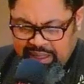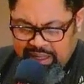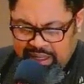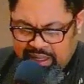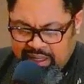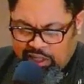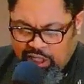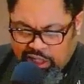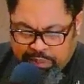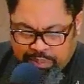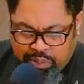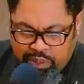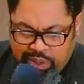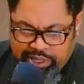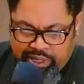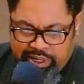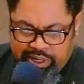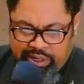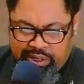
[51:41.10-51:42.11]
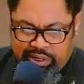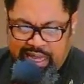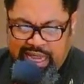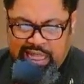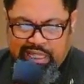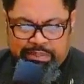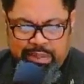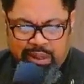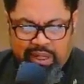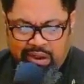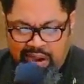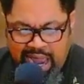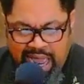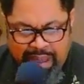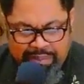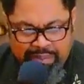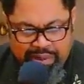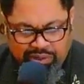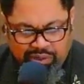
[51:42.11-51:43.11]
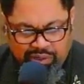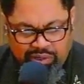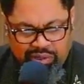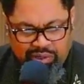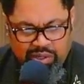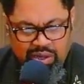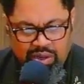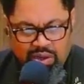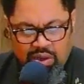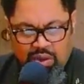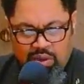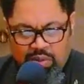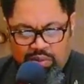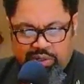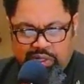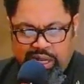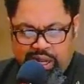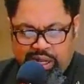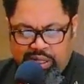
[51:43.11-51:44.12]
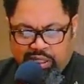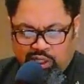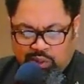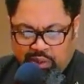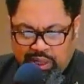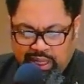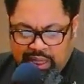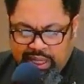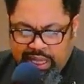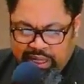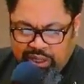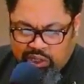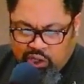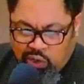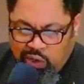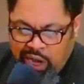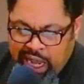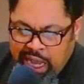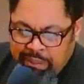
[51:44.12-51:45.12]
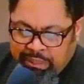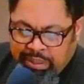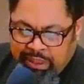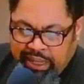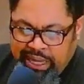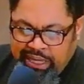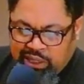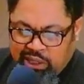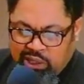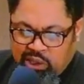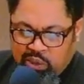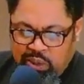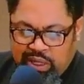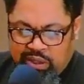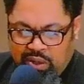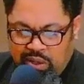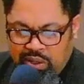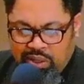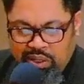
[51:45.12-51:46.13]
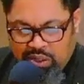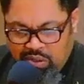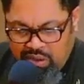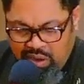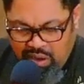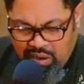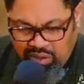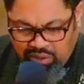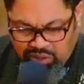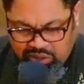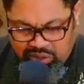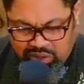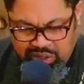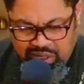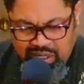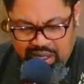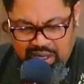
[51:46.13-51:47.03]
such prisoners as Barabbas, whom Jesus would later trade places with on the cross.